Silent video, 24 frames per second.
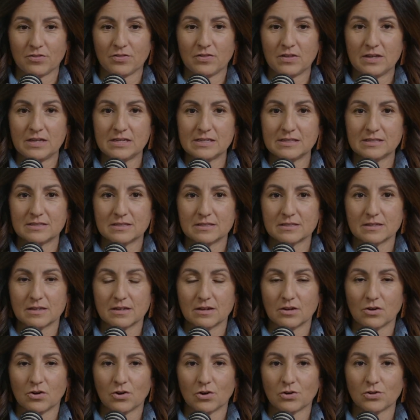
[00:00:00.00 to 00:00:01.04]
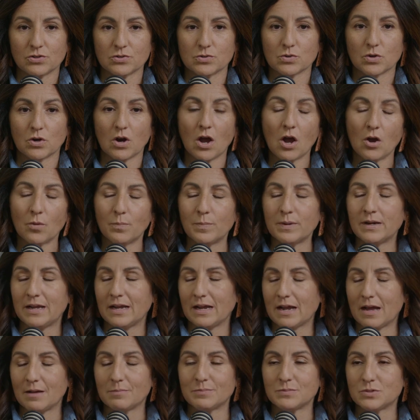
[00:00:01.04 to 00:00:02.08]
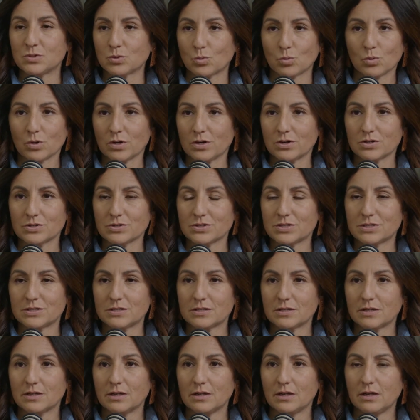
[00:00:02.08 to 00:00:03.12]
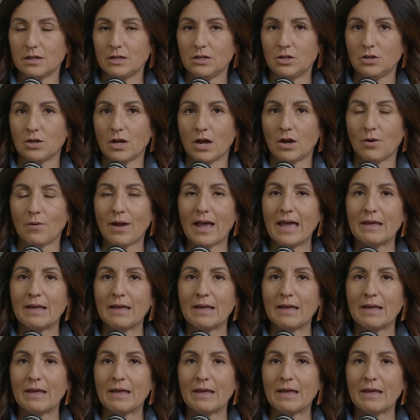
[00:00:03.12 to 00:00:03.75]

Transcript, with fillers: These girls are opening up doors, yeah. you know.